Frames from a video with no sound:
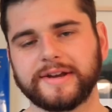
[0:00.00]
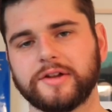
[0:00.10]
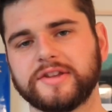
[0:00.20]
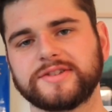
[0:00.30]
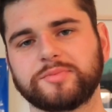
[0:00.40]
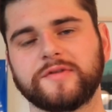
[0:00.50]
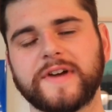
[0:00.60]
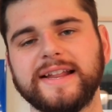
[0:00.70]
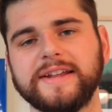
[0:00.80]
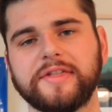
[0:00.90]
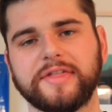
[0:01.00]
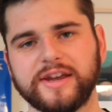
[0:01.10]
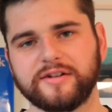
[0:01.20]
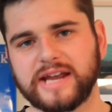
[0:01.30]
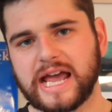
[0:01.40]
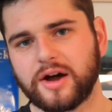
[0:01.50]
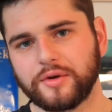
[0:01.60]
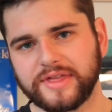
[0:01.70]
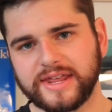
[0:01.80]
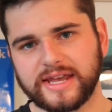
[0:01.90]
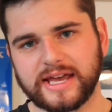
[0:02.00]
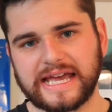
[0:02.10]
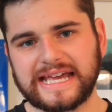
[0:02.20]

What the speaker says: Now, there's a prevailing theory out there